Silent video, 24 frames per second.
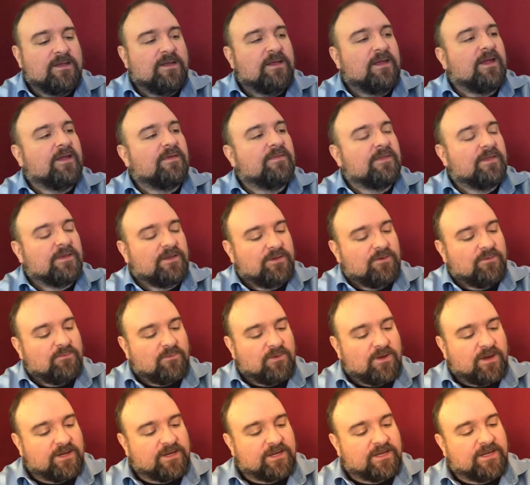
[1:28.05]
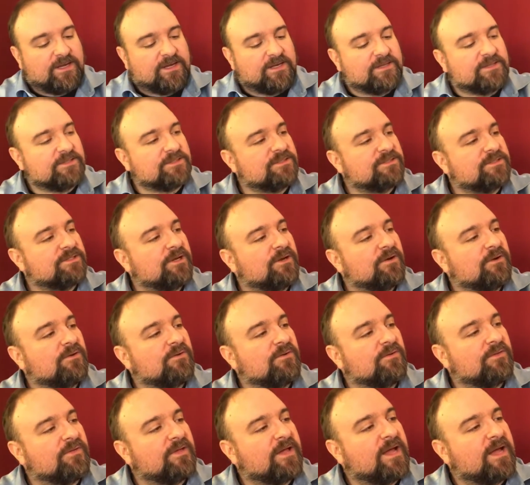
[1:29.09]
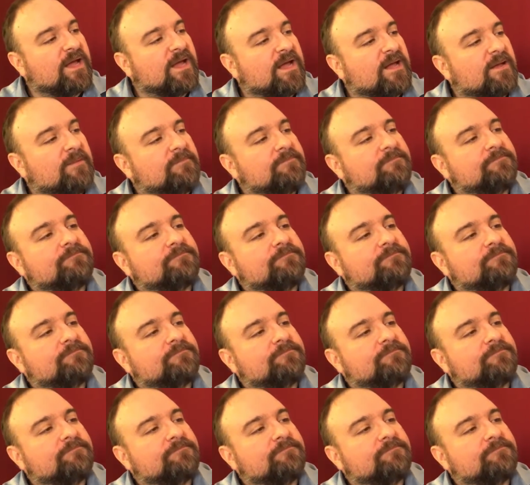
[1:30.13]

And then you want to get it so that